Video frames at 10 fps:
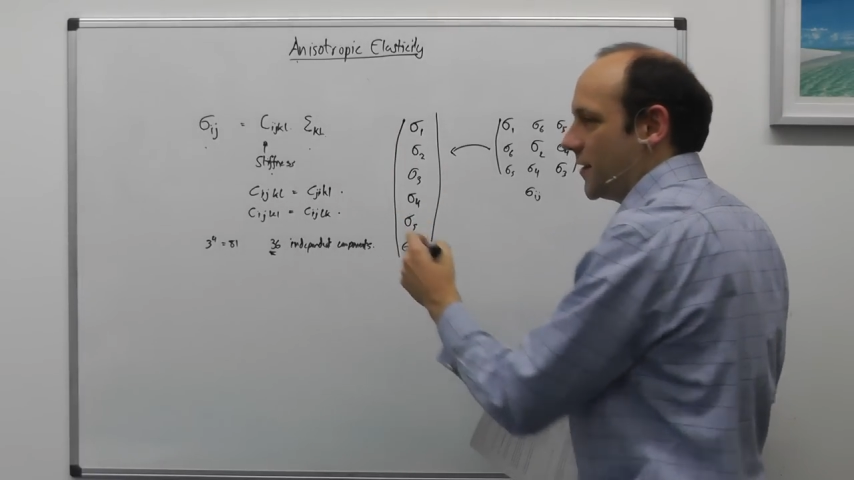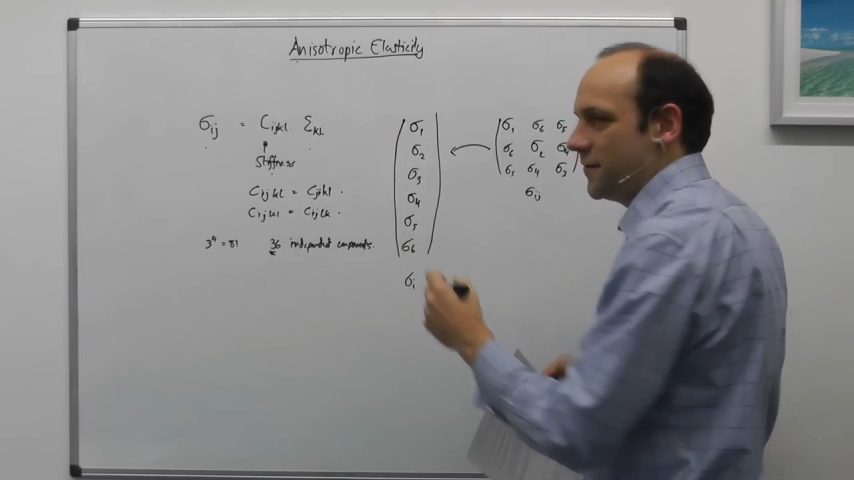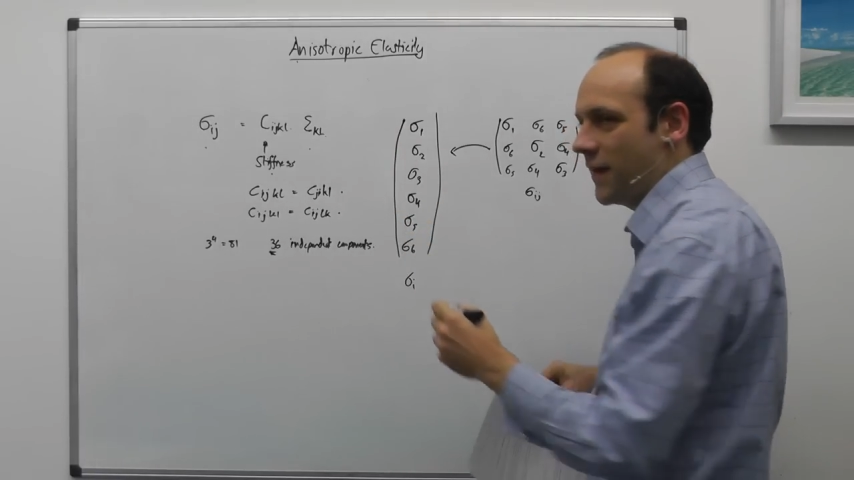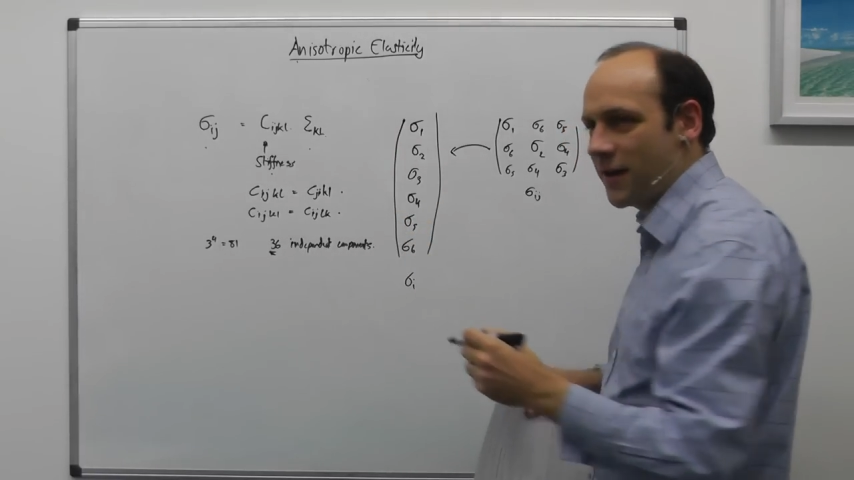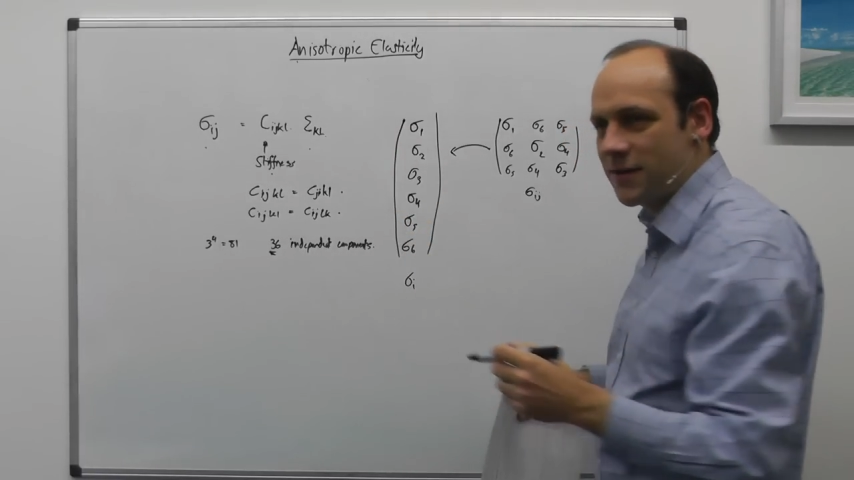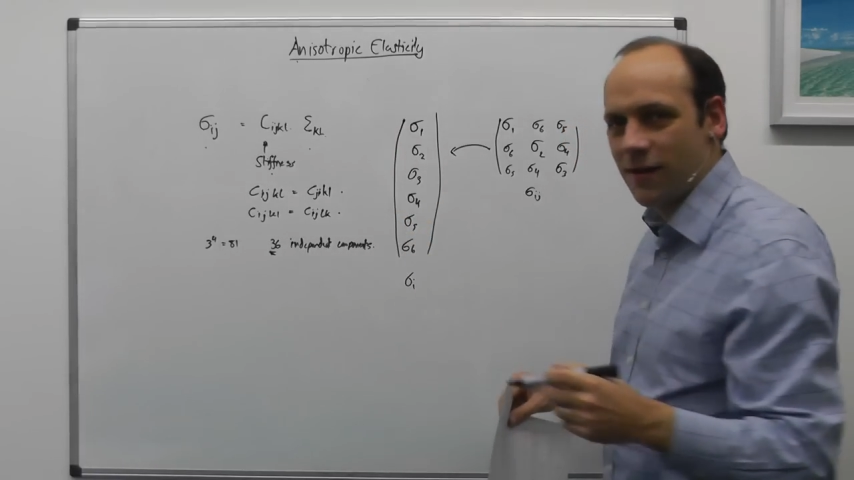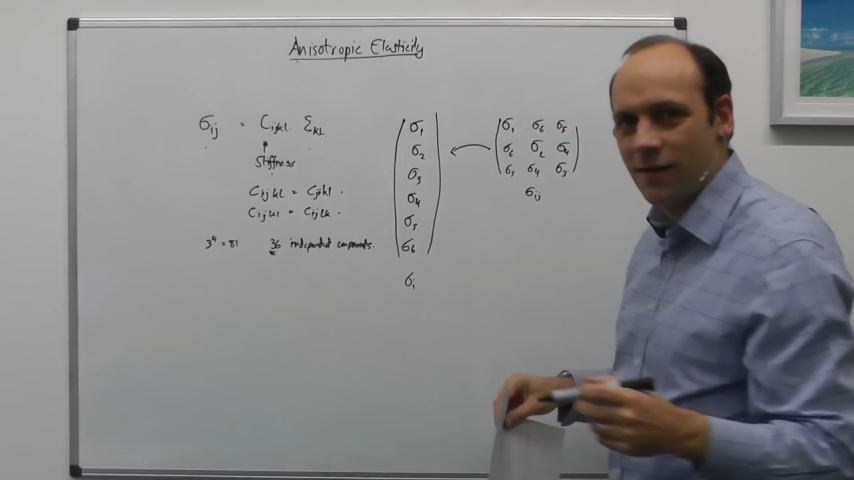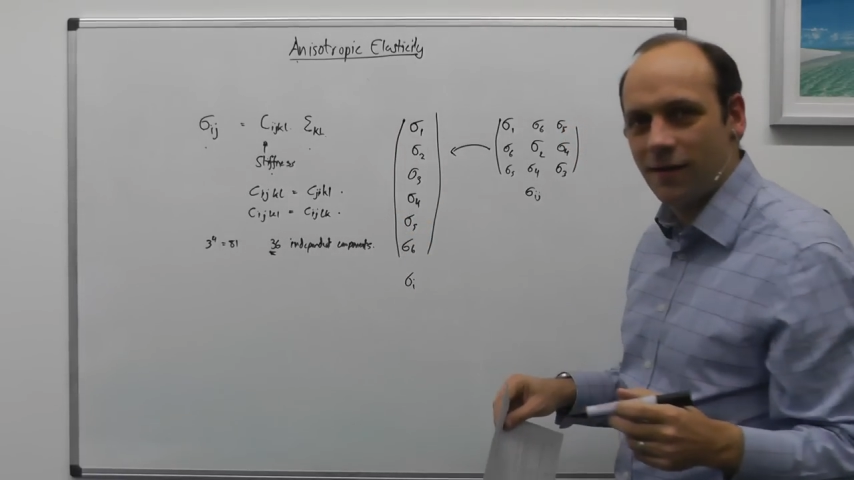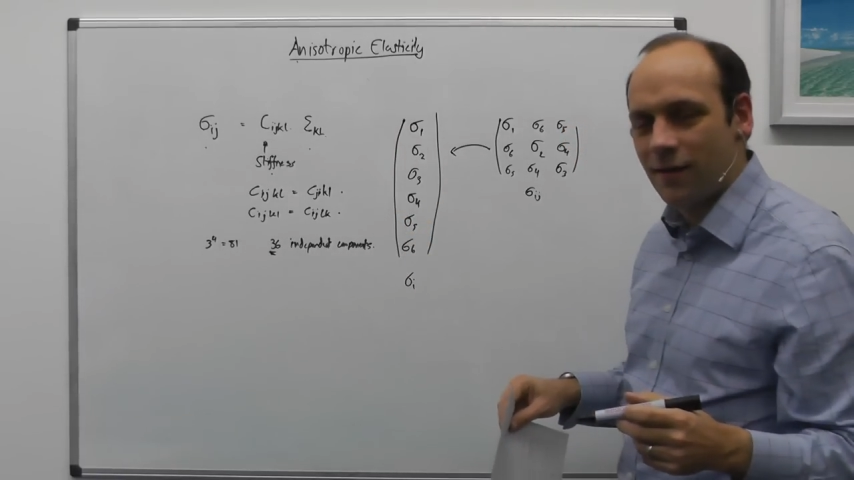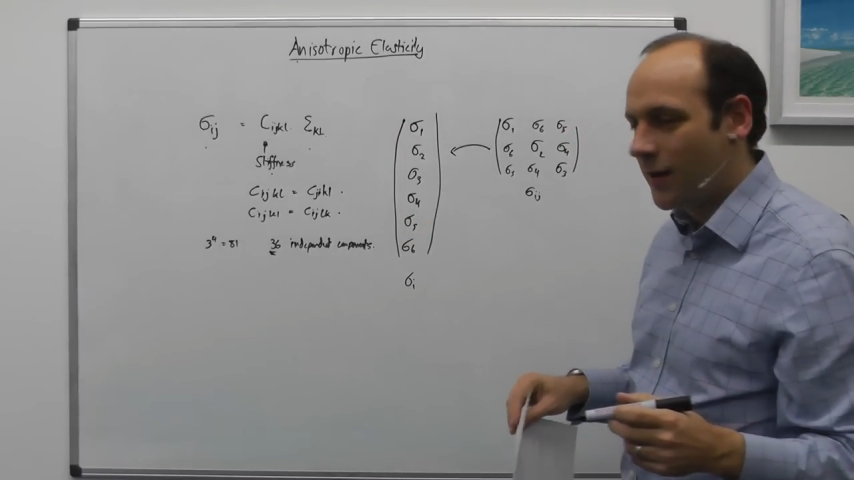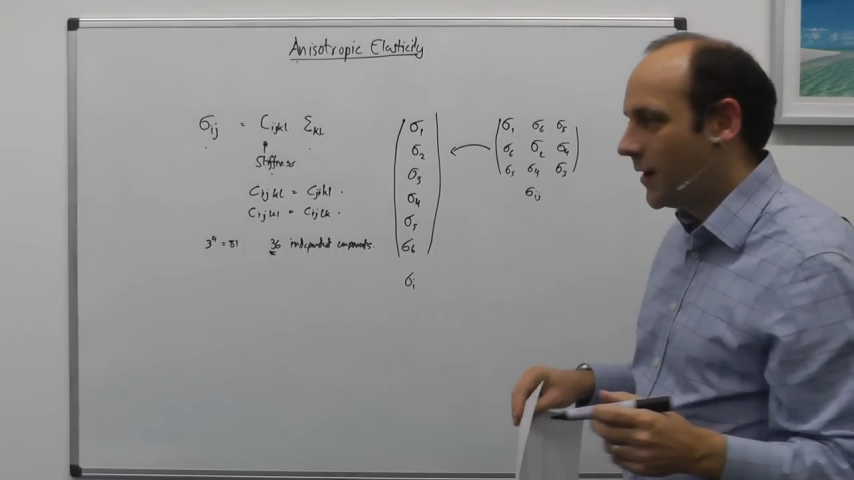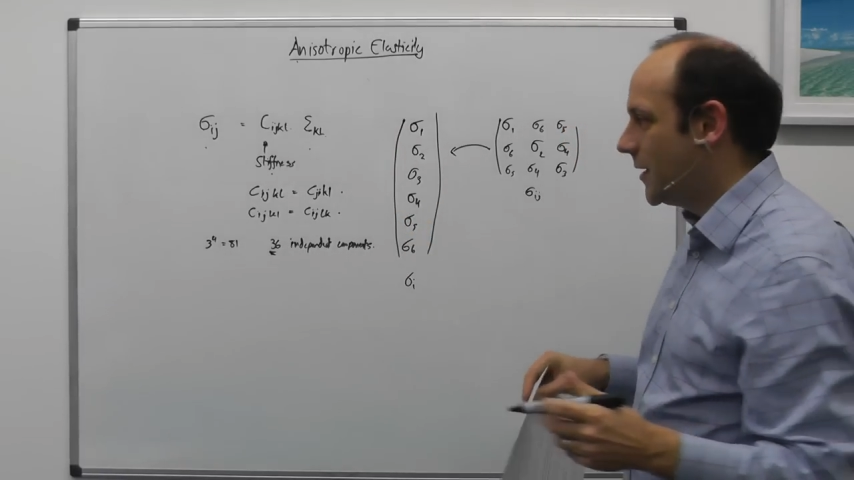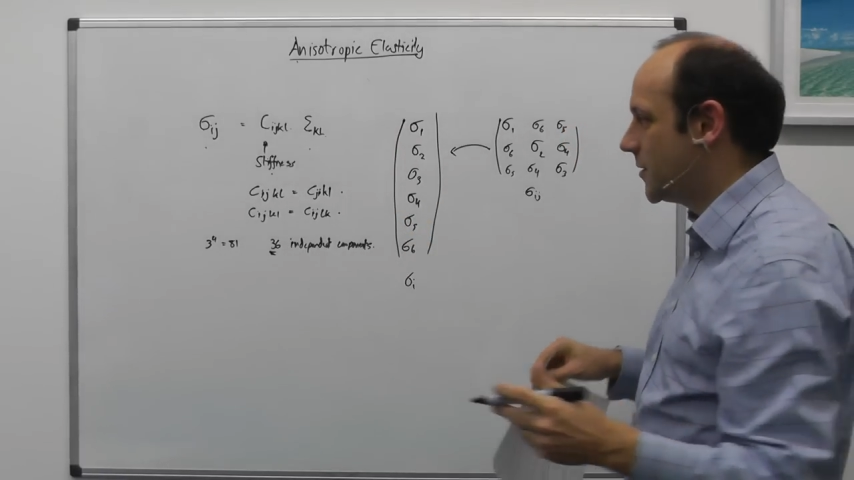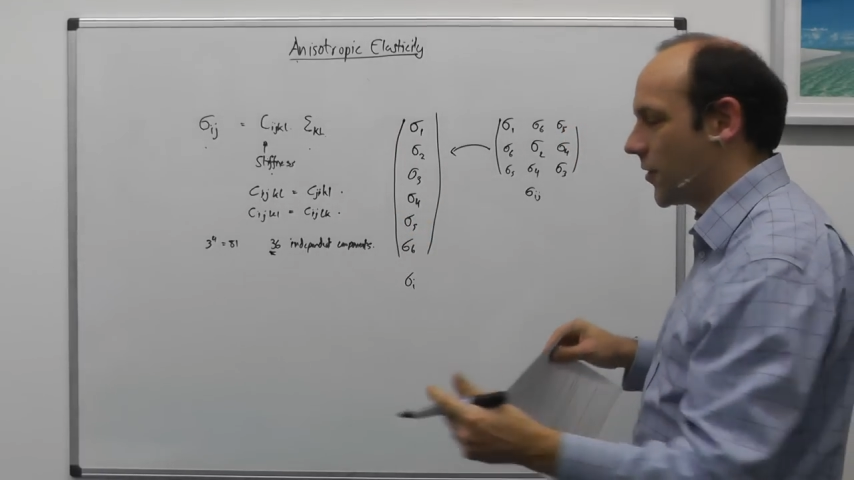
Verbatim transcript: this vector. It's